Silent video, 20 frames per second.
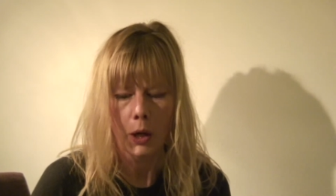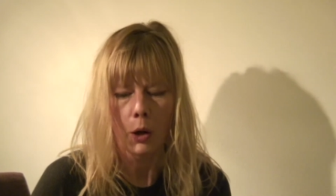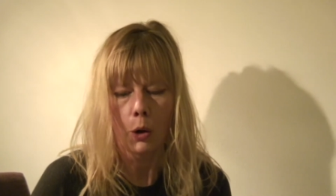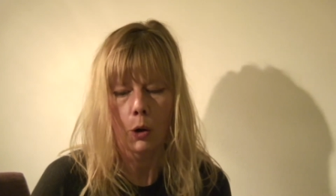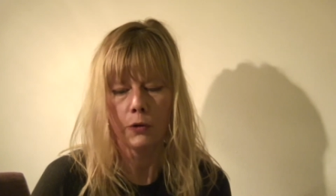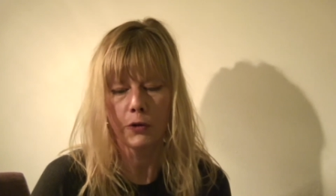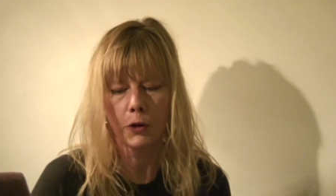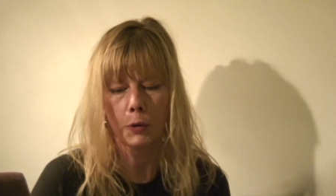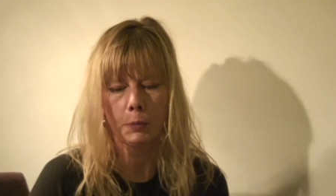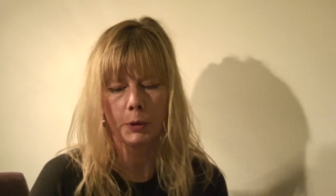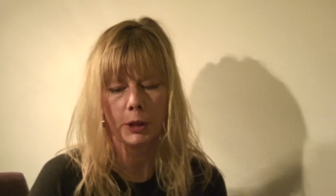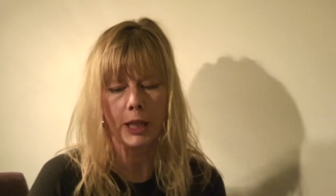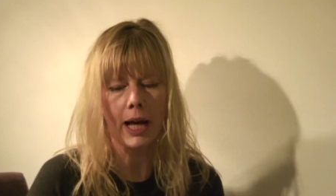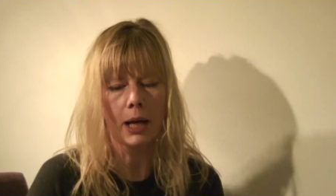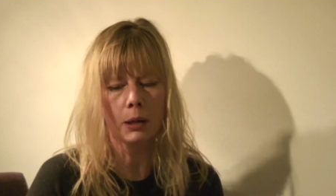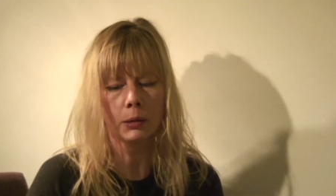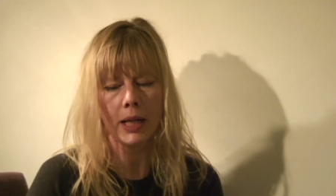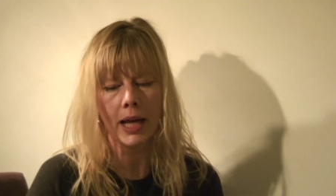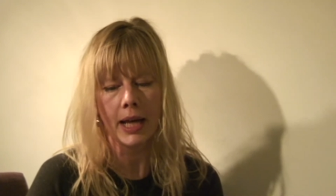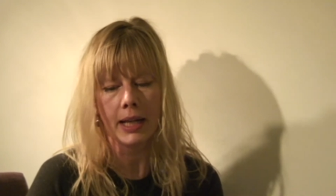over
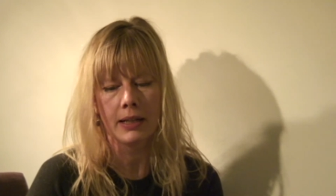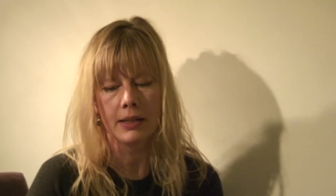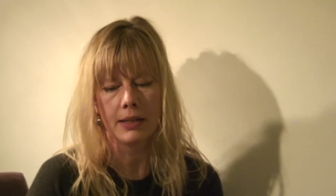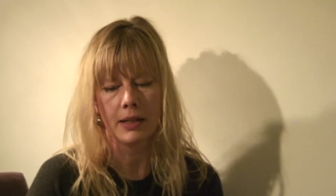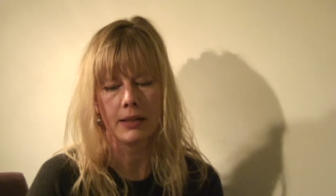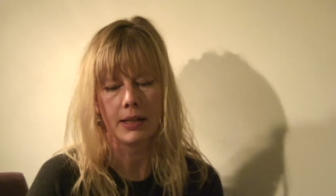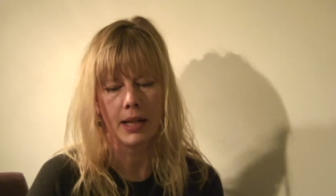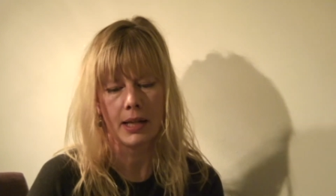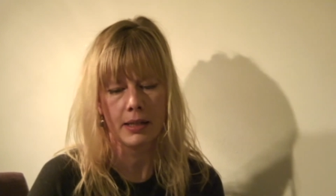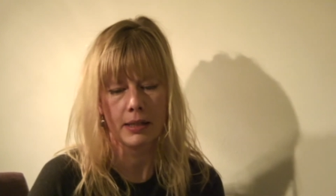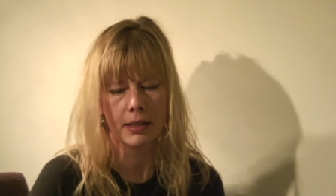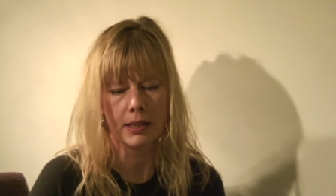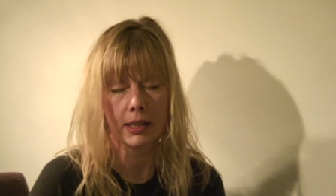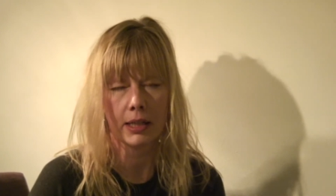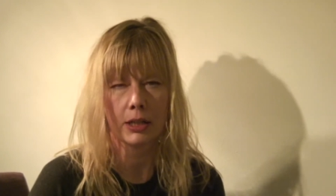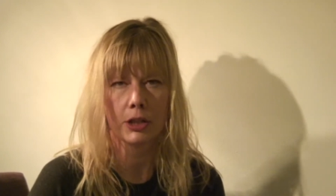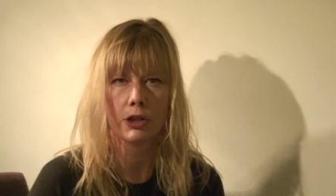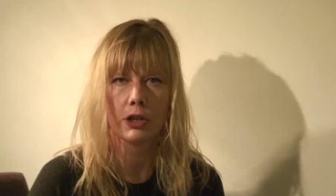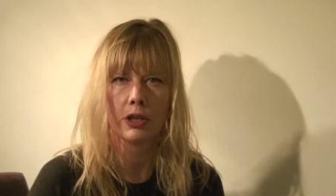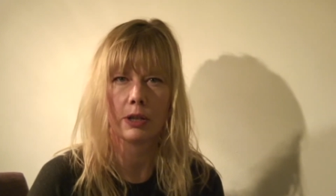ploughlands
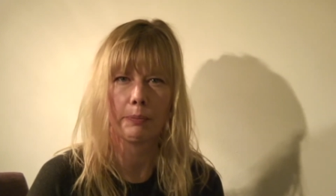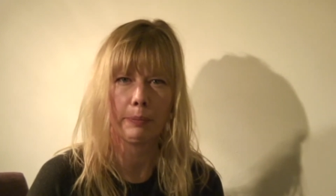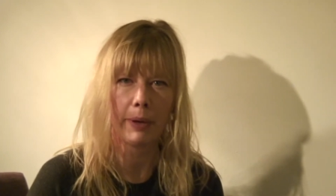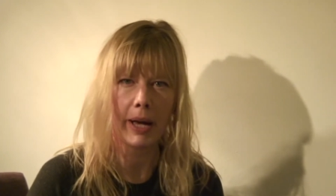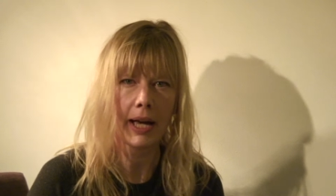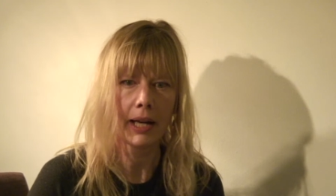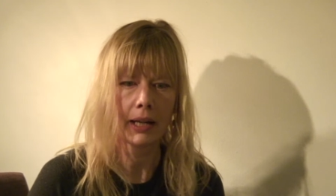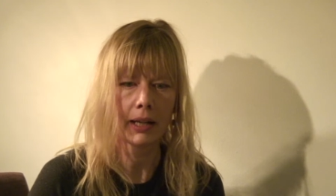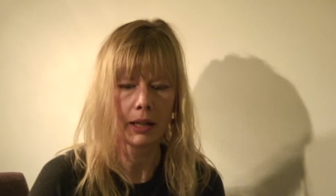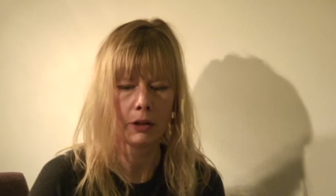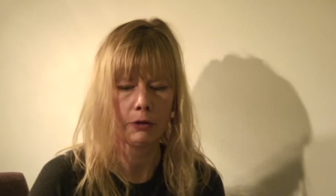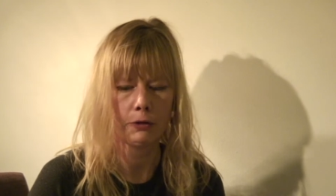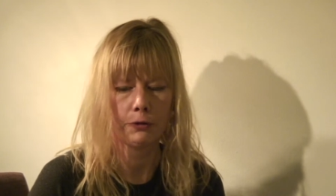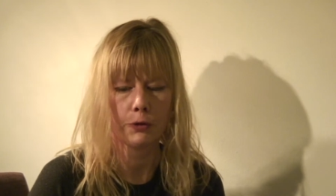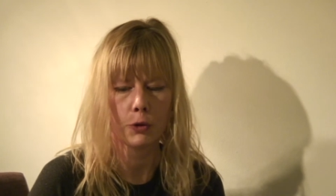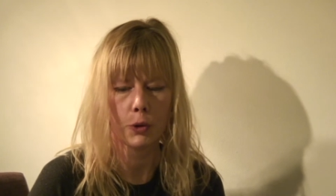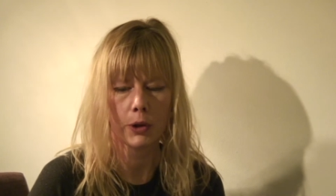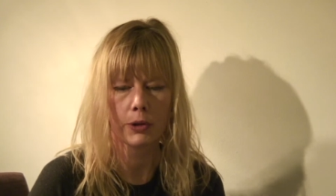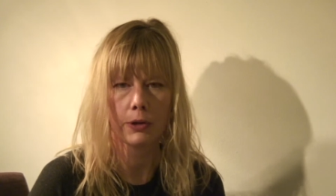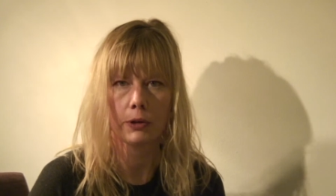attesting to the back and
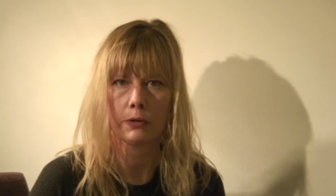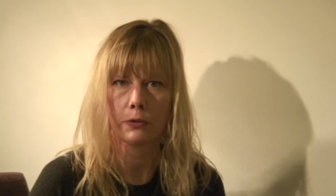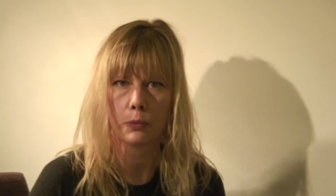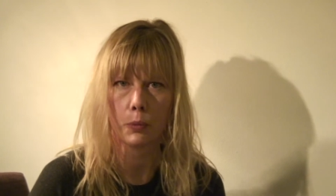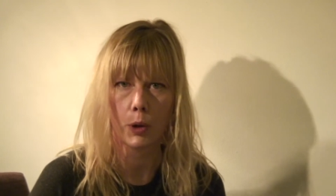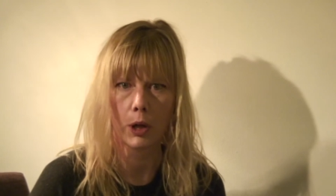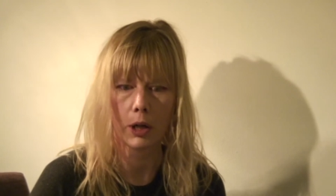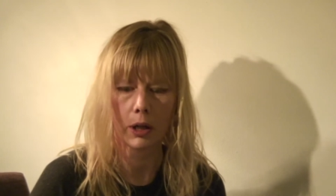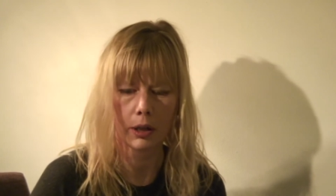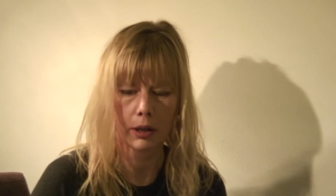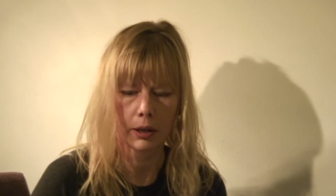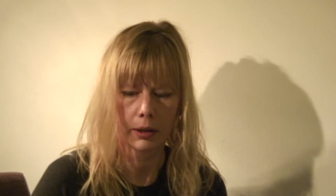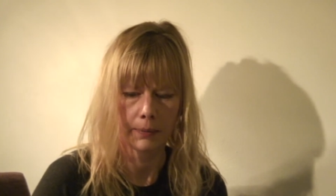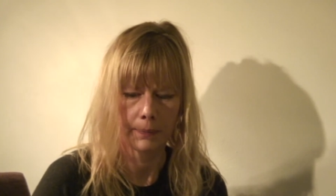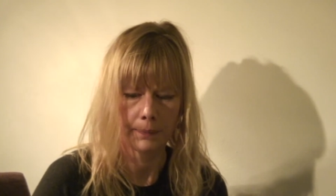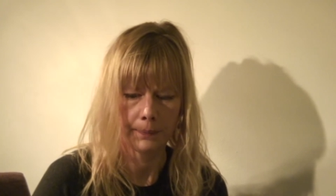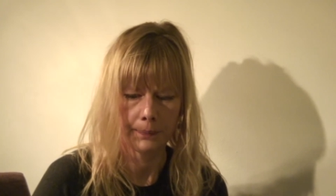forth of work,